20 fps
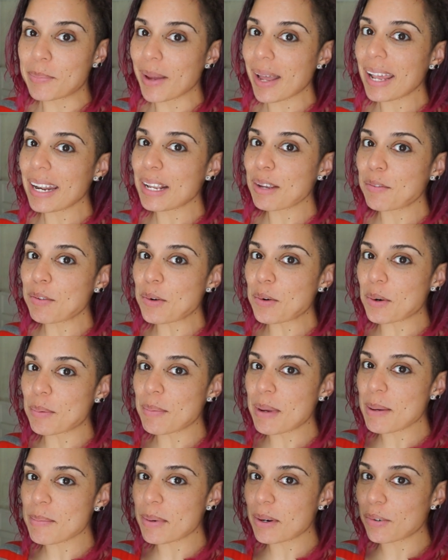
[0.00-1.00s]
But if you
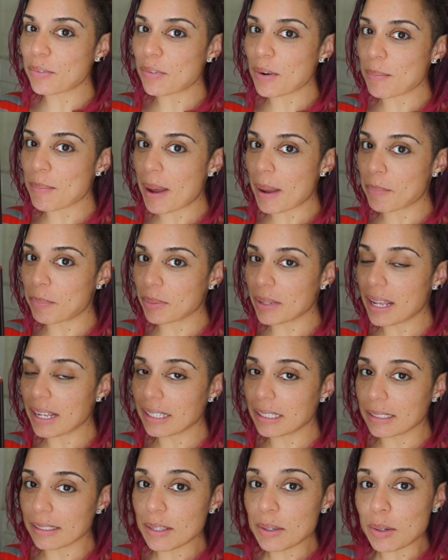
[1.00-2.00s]
remember from my
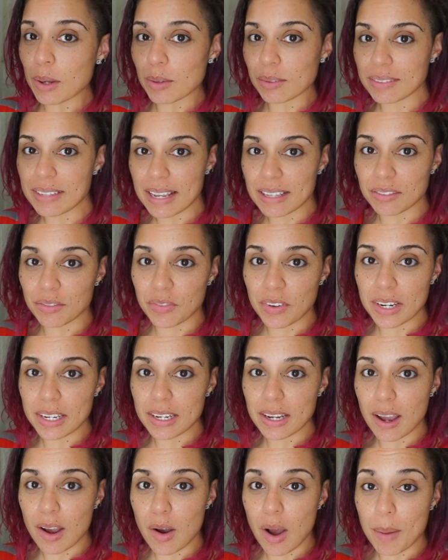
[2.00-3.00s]
blood glucose test
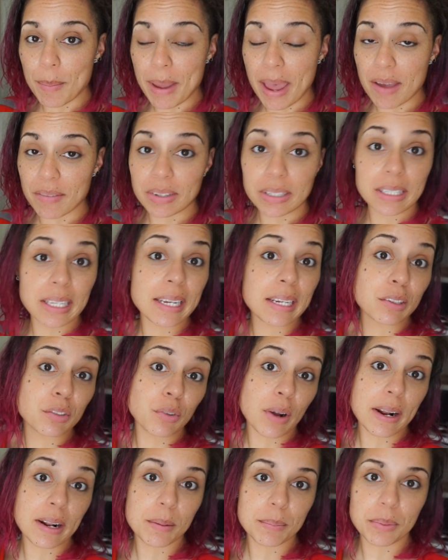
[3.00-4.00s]
video, I'm gonna have it linked
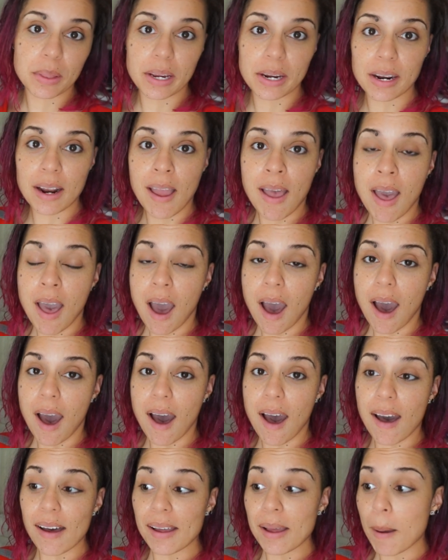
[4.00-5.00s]
right up there.
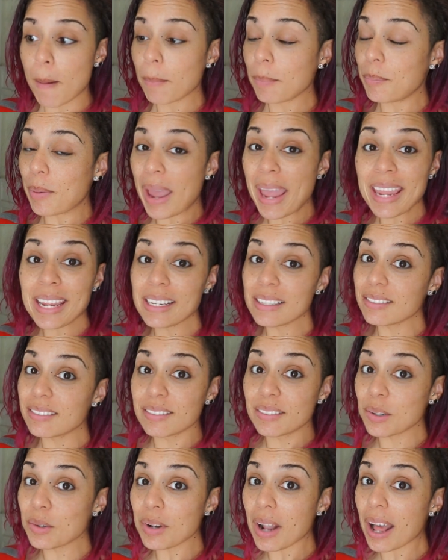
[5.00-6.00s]
Bangs
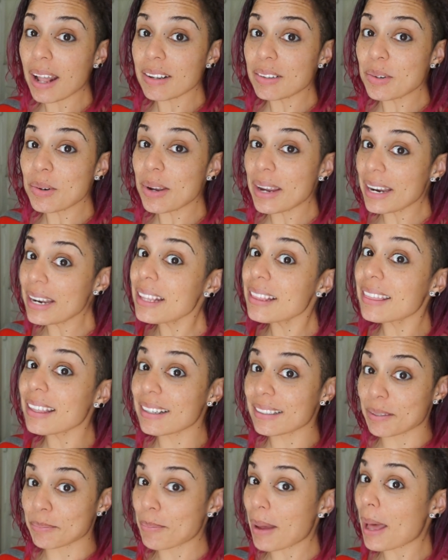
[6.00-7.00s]
do not do
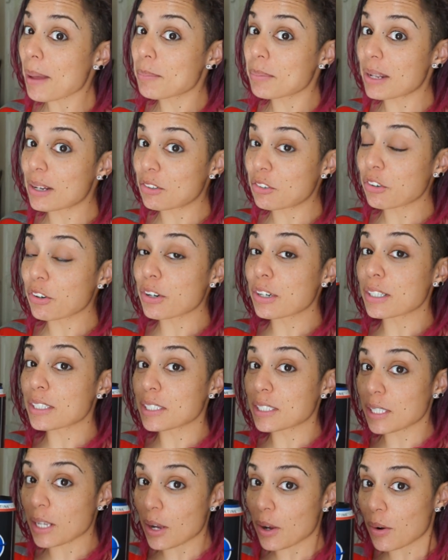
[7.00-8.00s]
anything to my blood sugar,
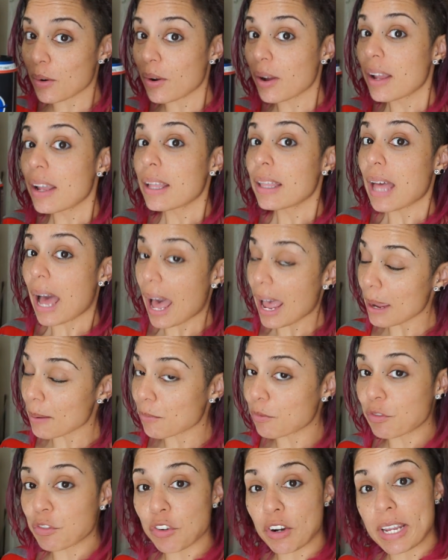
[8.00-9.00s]
so I
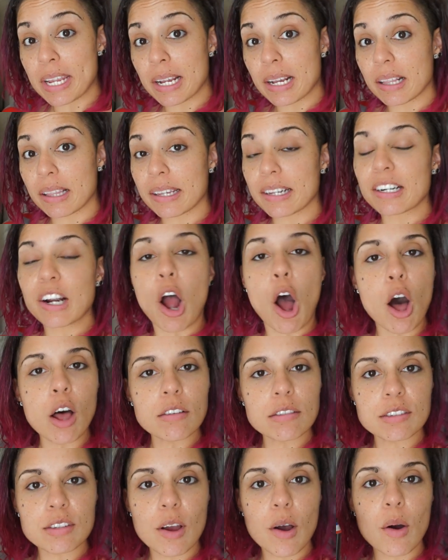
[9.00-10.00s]
am free and clear.
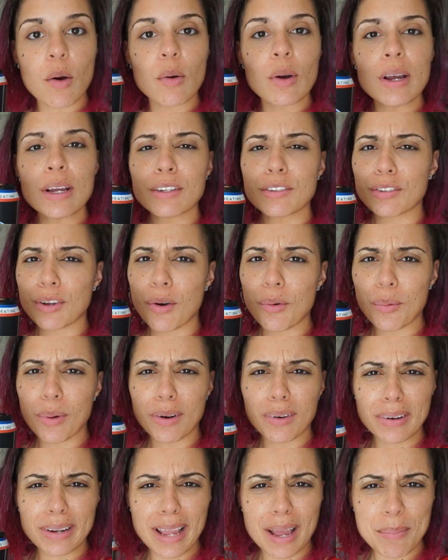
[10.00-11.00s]
Also, don't
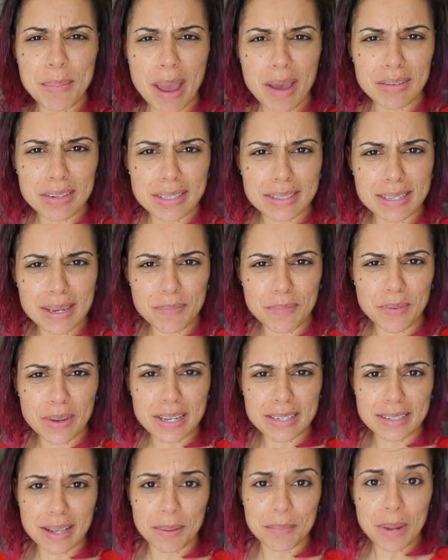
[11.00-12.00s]
worry, I'm having Zip
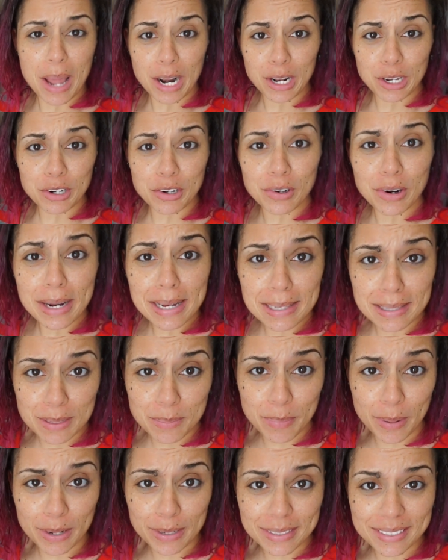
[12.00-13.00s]
Fizz. I'm not a
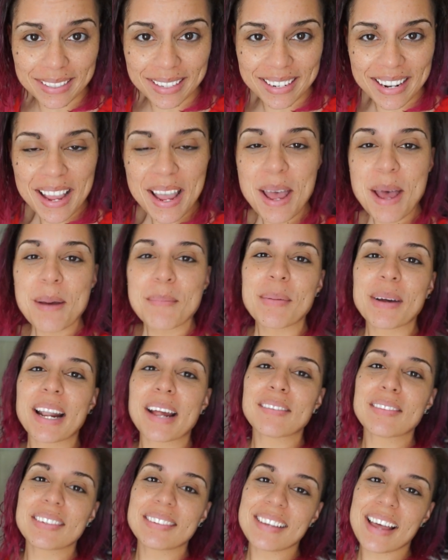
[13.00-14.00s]
crazy person, but
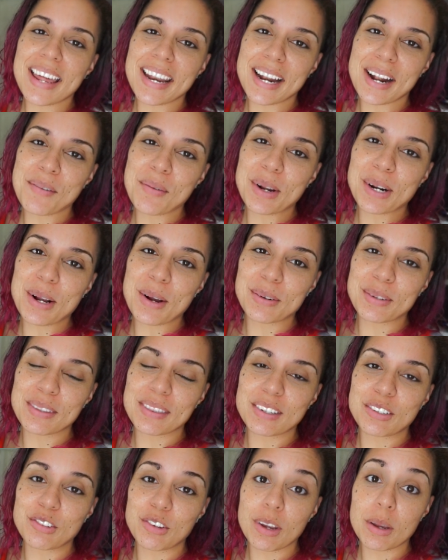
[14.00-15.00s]
I've decided I wanna go to
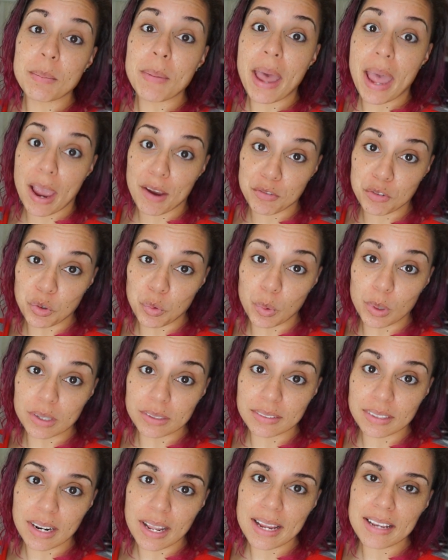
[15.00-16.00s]
the gym after
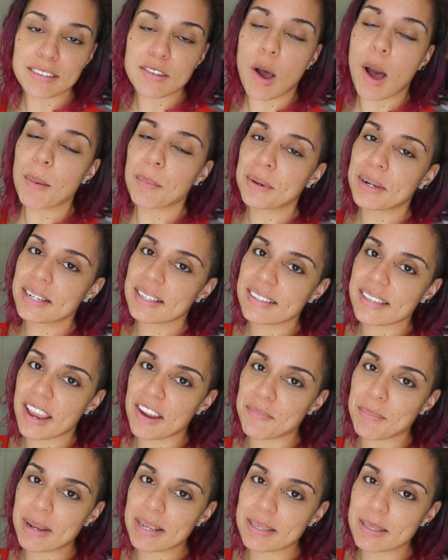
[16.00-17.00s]
work today, so I'm gonna
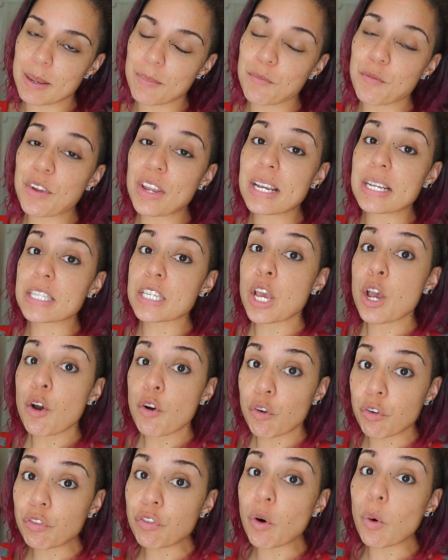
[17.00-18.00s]
save my Zip Fizz
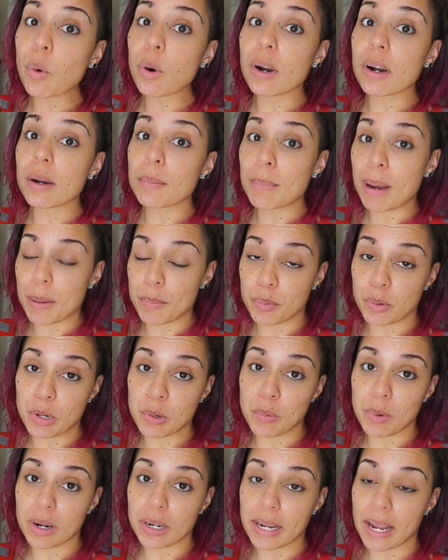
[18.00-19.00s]
for my
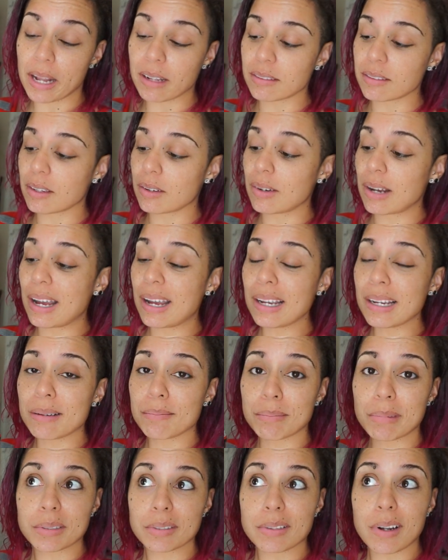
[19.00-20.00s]
pre-workout. So I
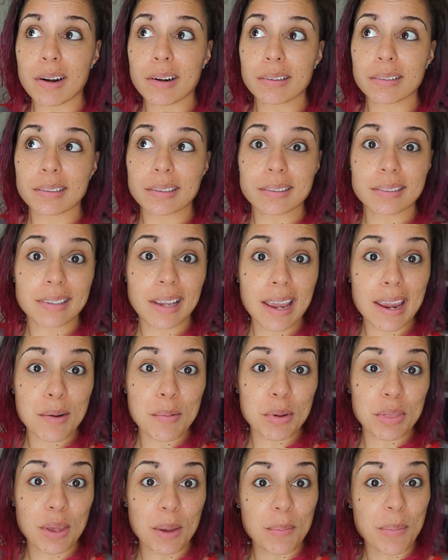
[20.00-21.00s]
am starting the day
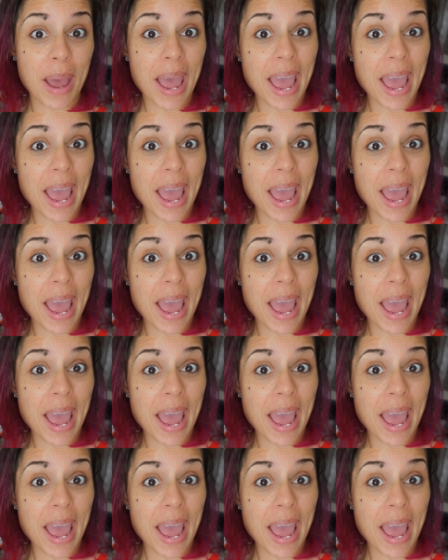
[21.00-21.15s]
with a